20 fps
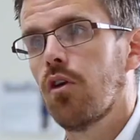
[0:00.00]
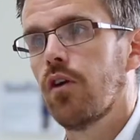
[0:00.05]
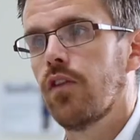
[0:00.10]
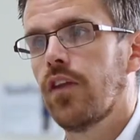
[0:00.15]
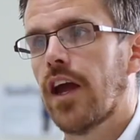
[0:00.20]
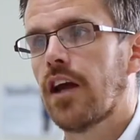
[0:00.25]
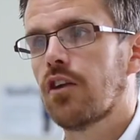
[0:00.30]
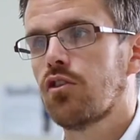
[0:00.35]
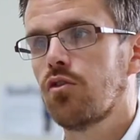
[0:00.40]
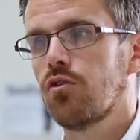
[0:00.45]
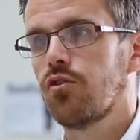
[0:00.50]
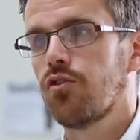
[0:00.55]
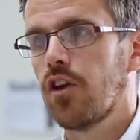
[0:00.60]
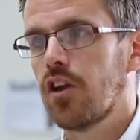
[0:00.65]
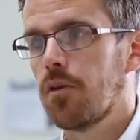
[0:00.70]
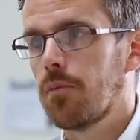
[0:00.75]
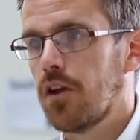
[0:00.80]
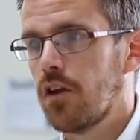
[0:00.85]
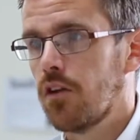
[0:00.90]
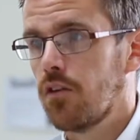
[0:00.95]
on the actual
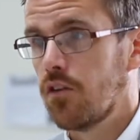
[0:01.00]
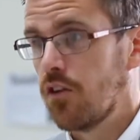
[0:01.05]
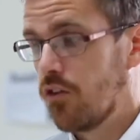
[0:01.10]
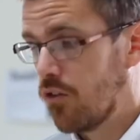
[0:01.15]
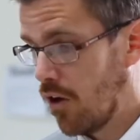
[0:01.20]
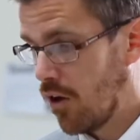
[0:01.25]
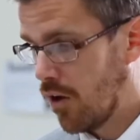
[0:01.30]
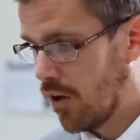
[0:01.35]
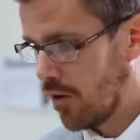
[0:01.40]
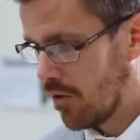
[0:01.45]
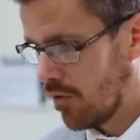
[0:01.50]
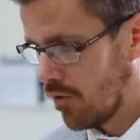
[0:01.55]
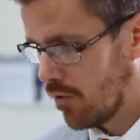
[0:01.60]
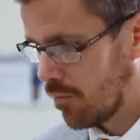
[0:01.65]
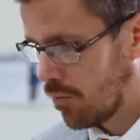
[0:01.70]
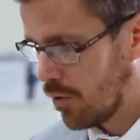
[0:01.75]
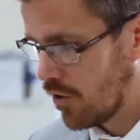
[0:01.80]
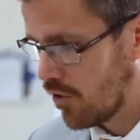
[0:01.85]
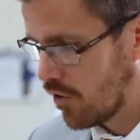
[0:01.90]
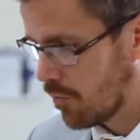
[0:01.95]
fundamental design
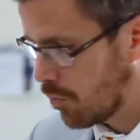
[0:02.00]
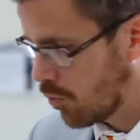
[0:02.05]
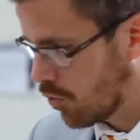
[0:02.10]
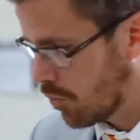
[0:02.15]
principles.